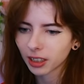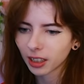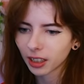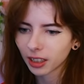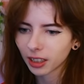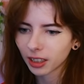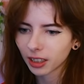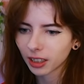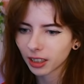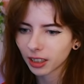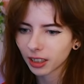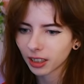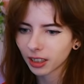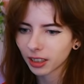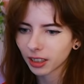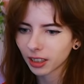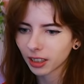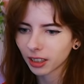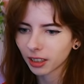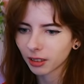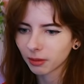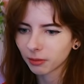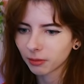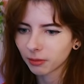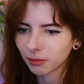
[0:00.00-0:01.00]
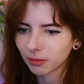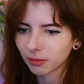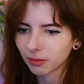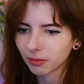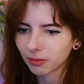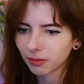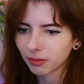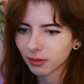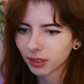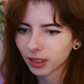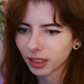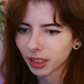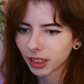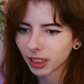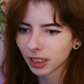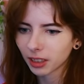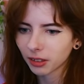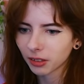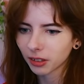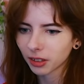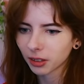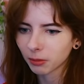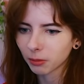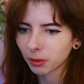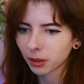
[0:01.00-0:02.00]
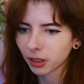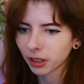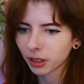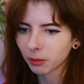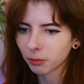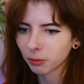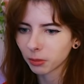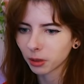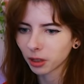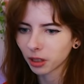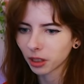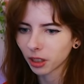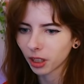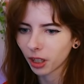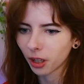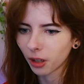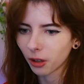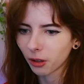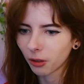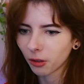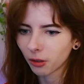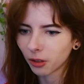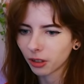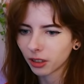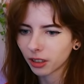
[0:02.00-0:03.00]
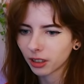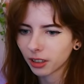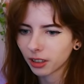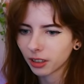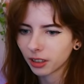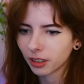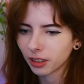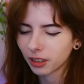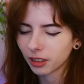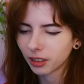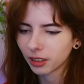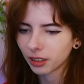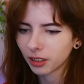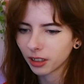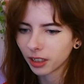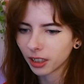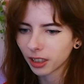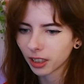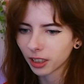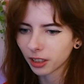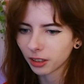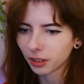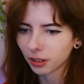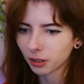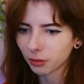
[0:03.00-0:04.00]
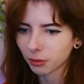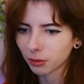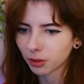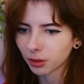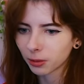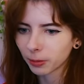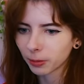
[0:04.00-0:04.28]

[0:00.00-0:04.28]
I think, um, I think I'm gonna put him below Idiot Doom